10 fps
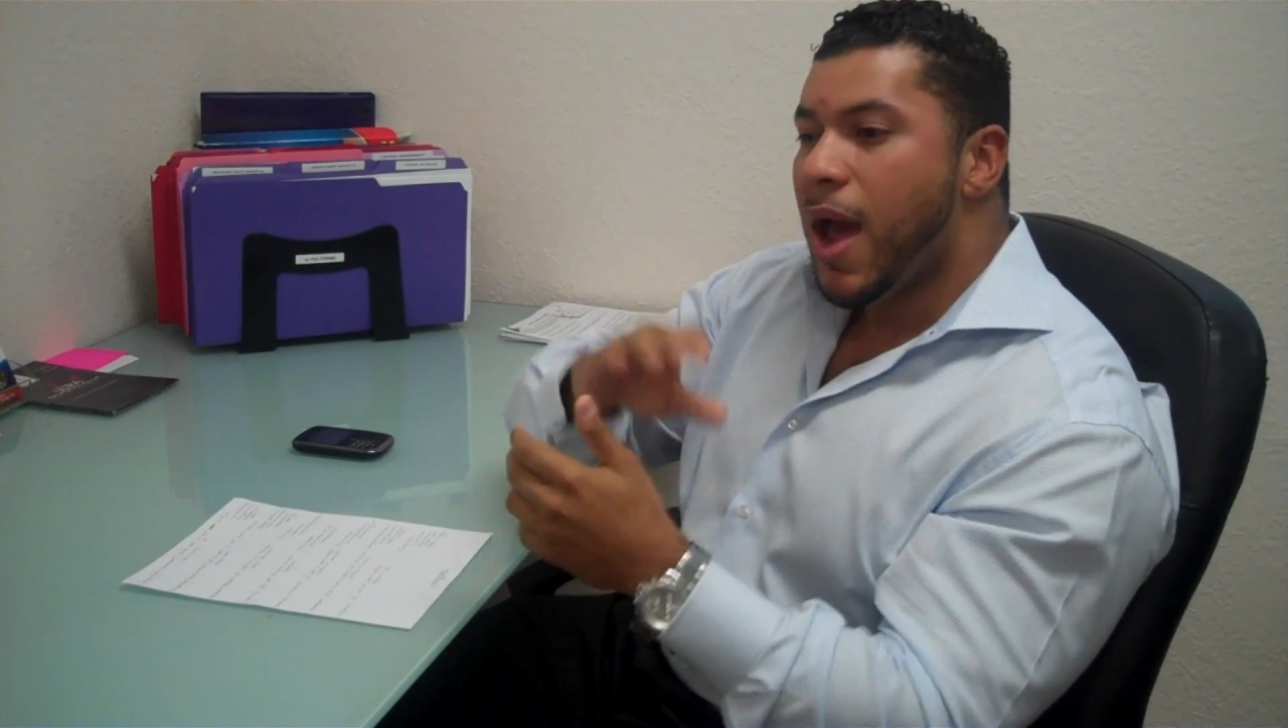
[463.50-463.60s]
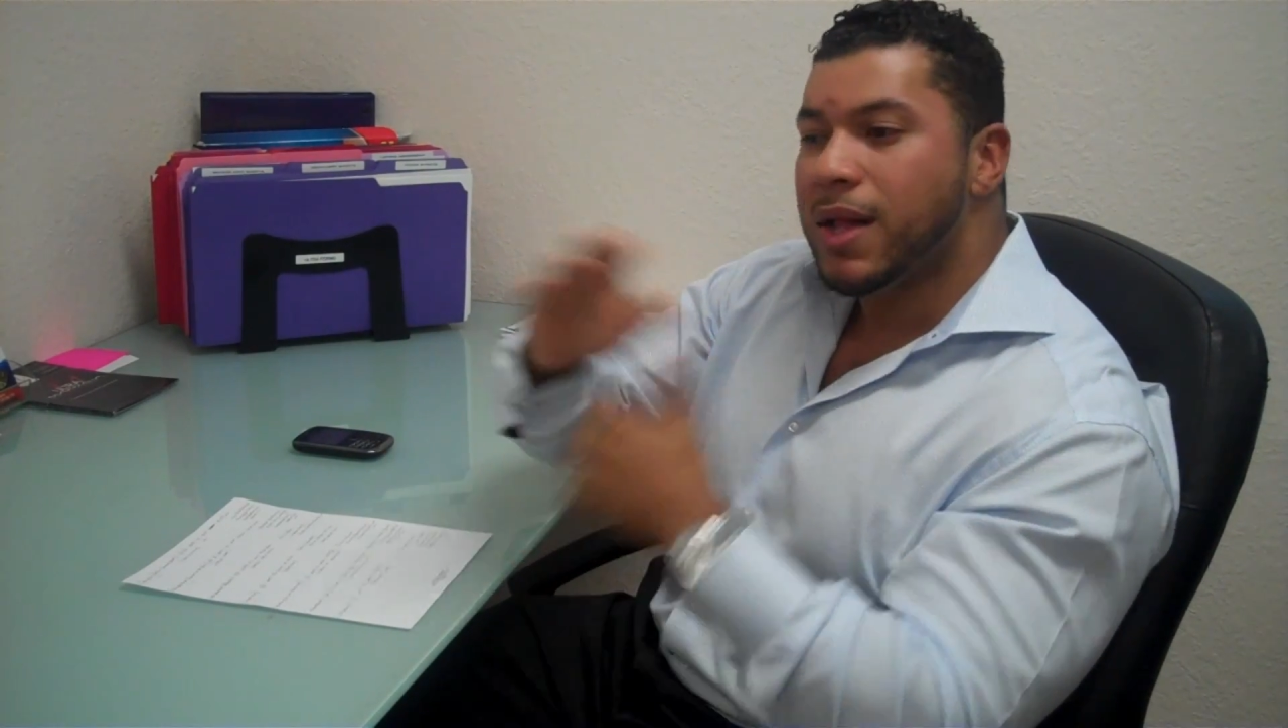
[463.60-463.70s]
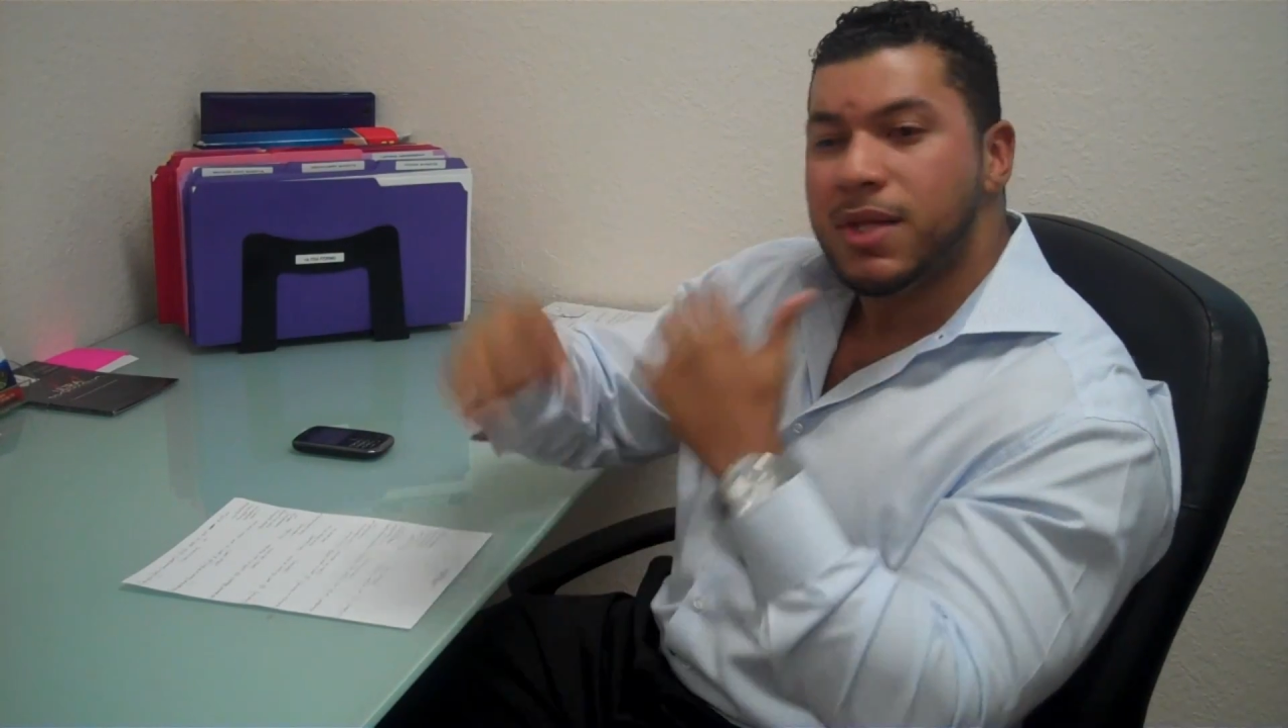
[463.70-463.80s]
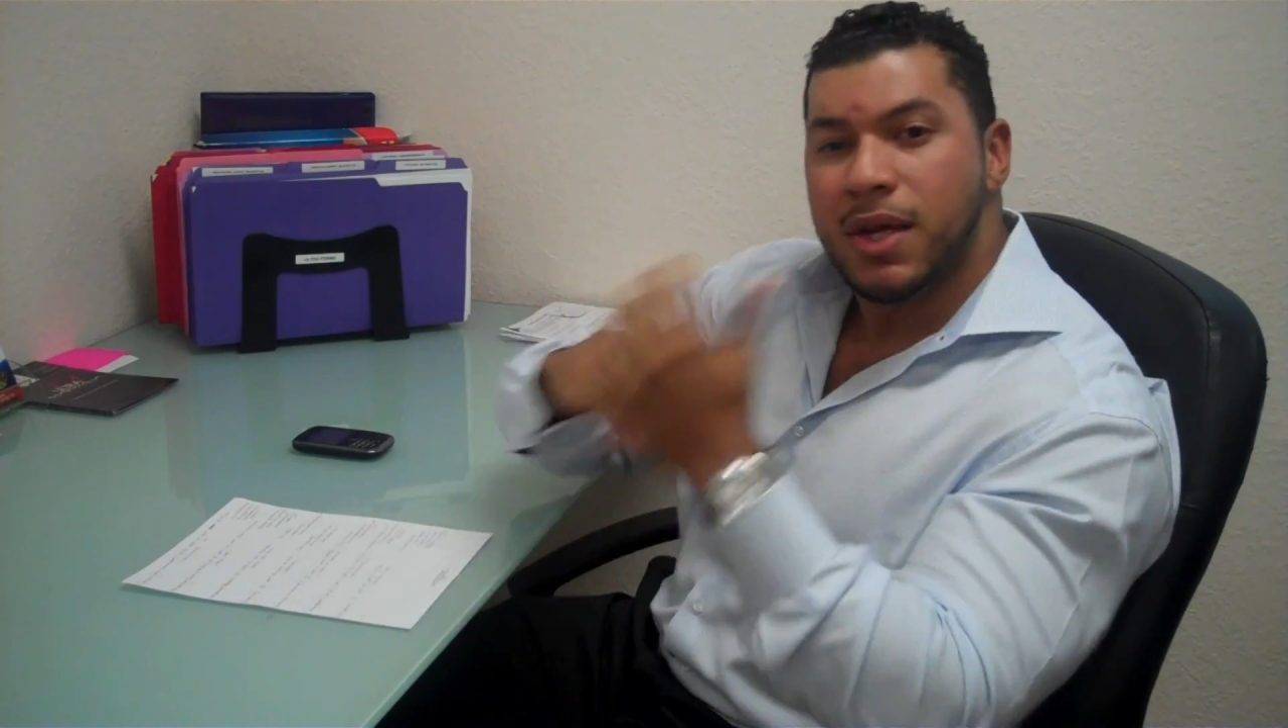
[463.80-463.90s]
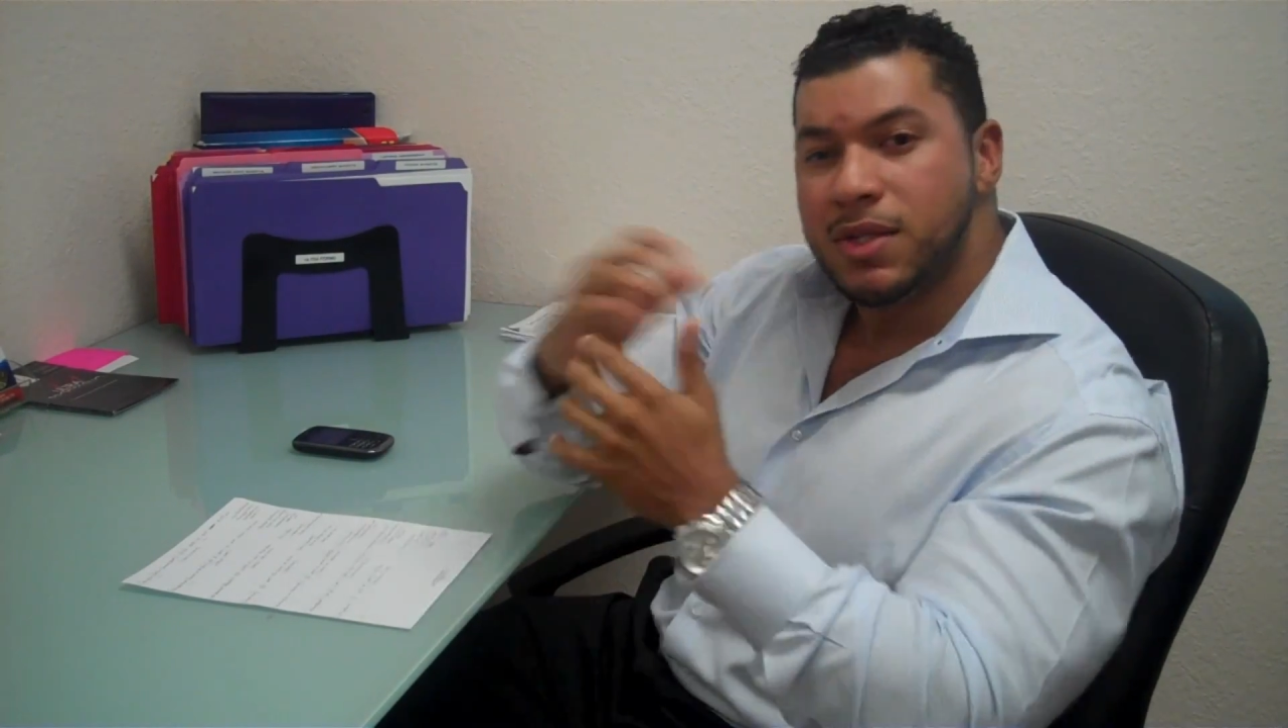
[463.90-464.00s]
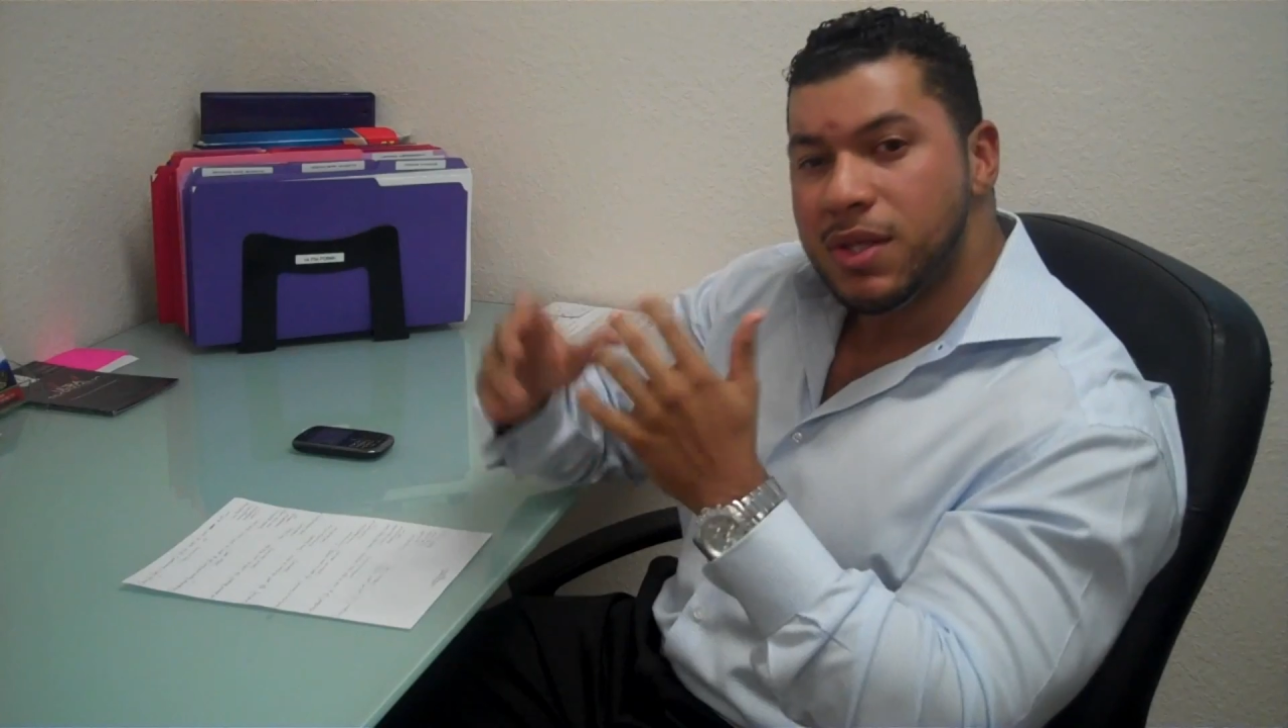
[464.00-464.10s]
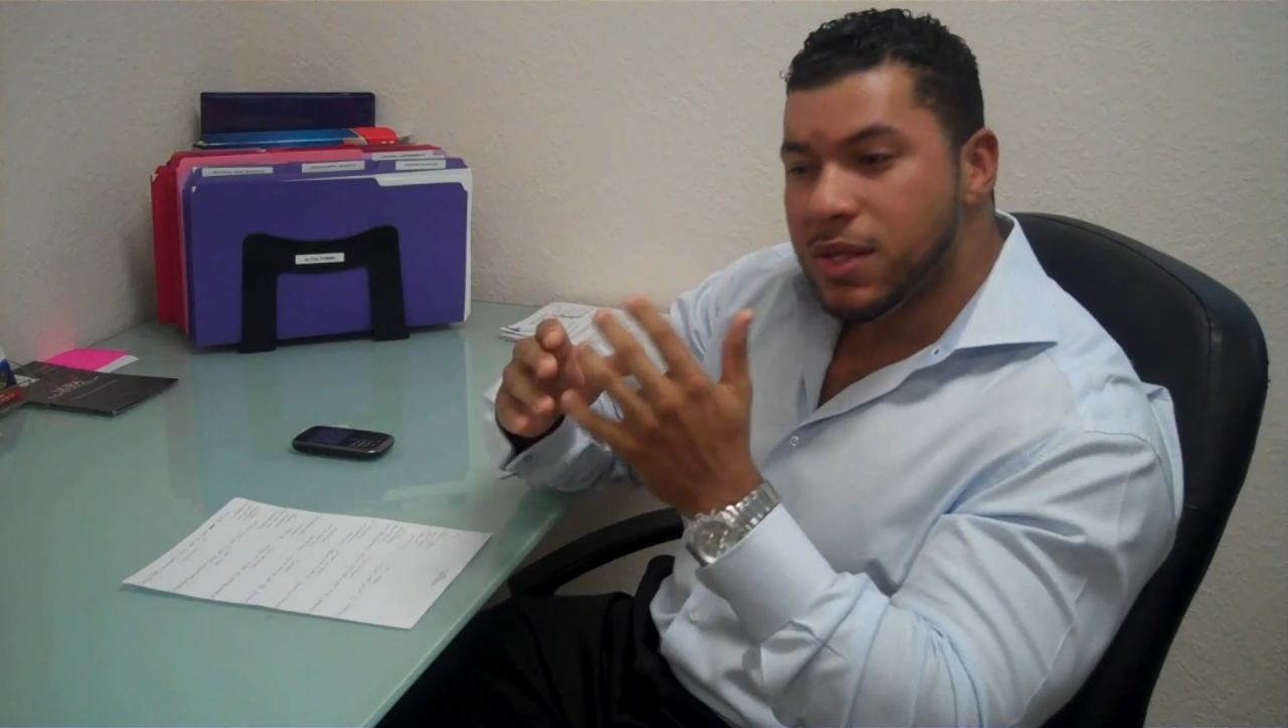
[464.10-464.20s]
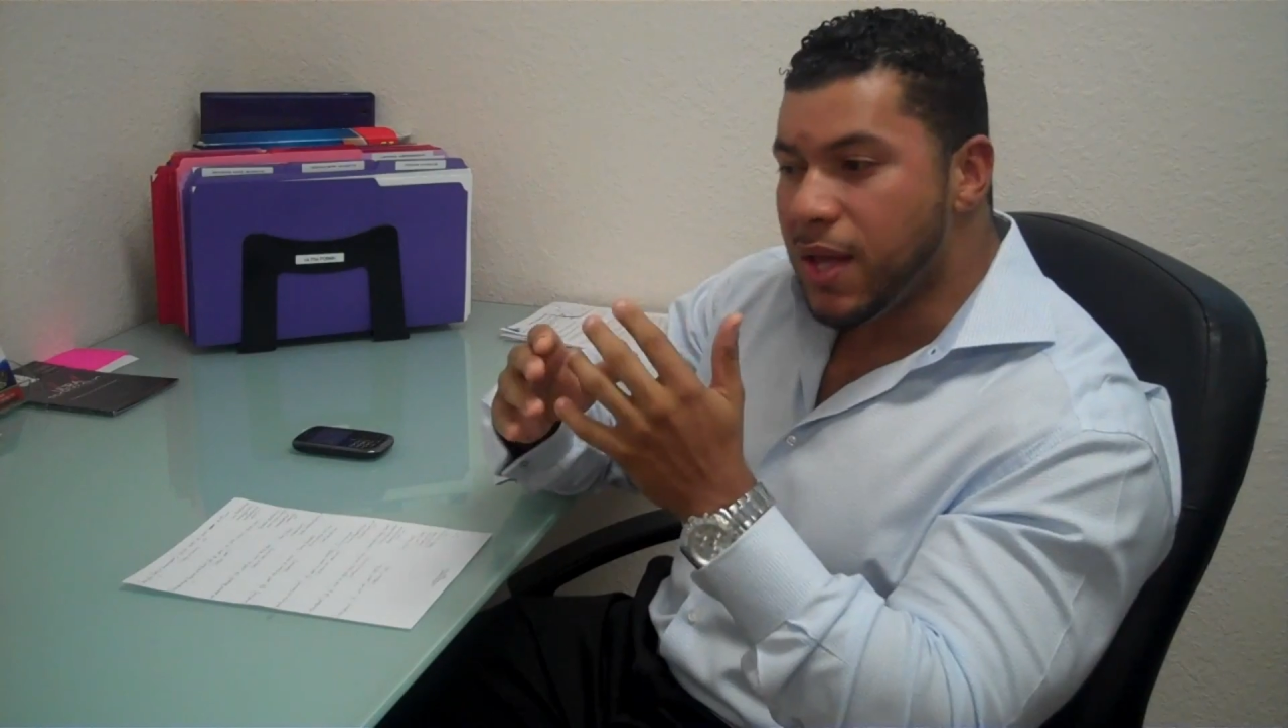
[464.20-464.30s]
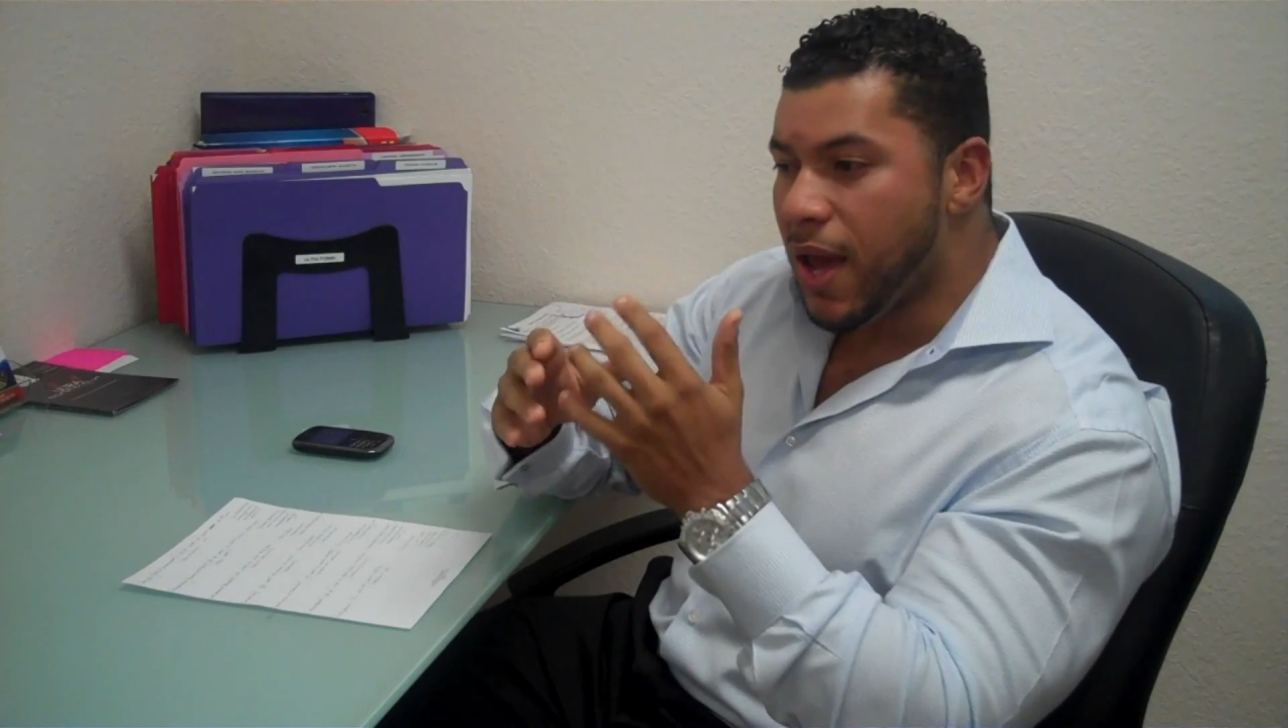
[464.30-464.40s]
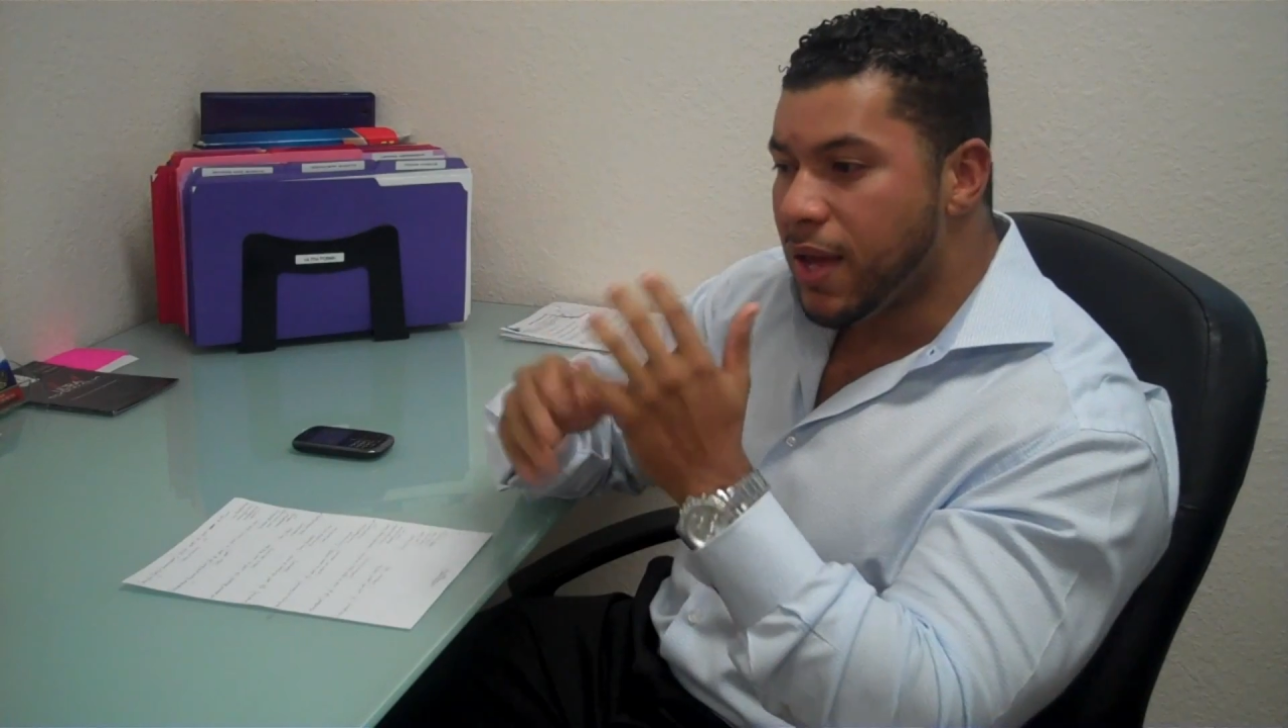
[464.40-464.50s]
At the end of
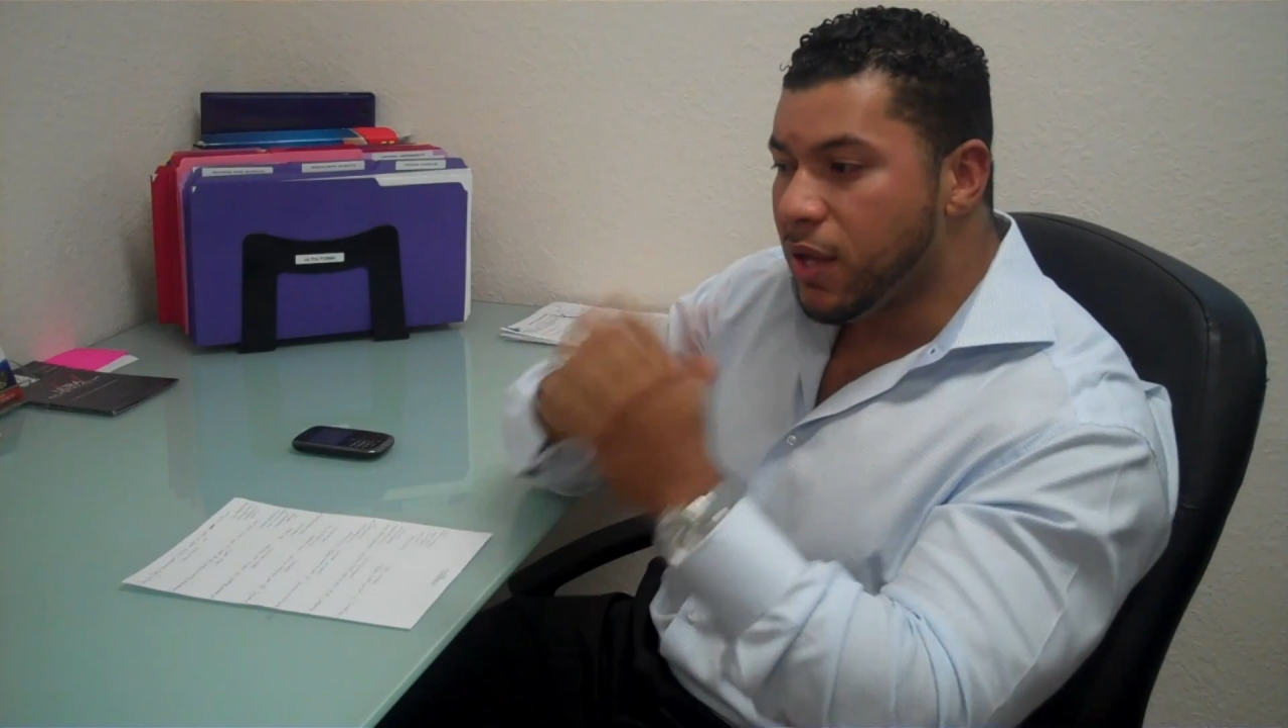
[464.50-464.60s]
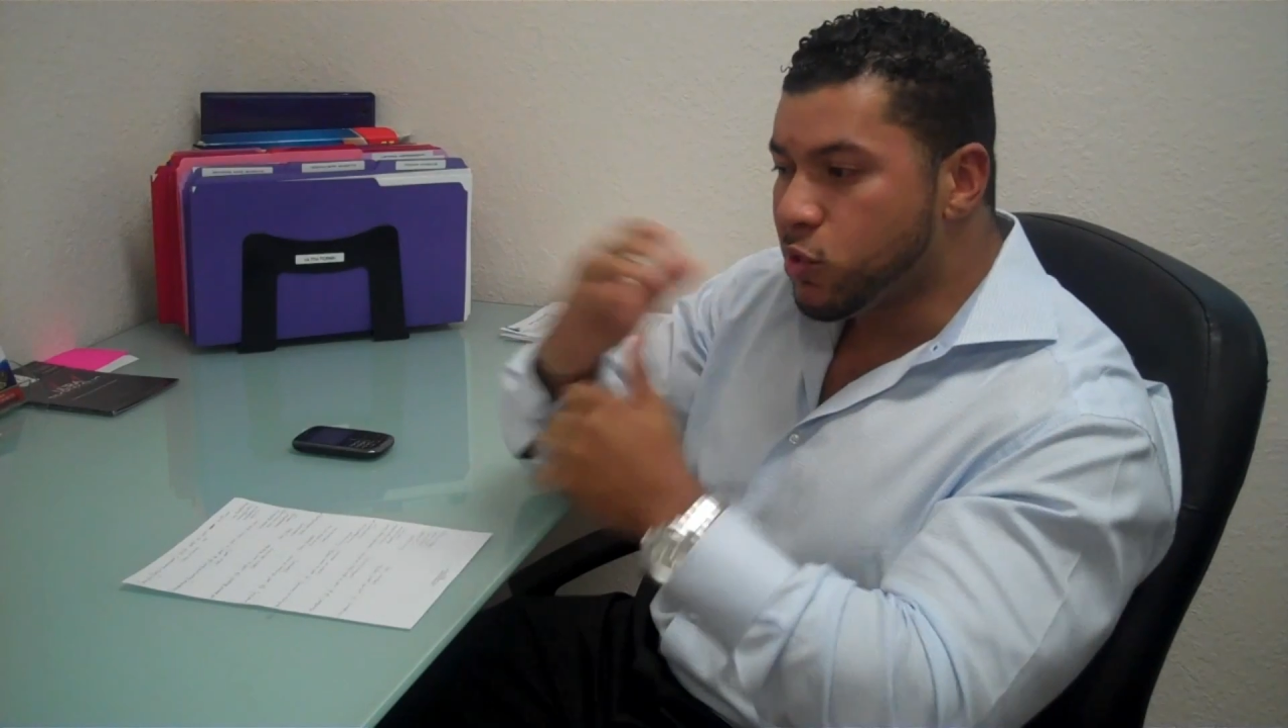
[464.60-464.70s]
the day,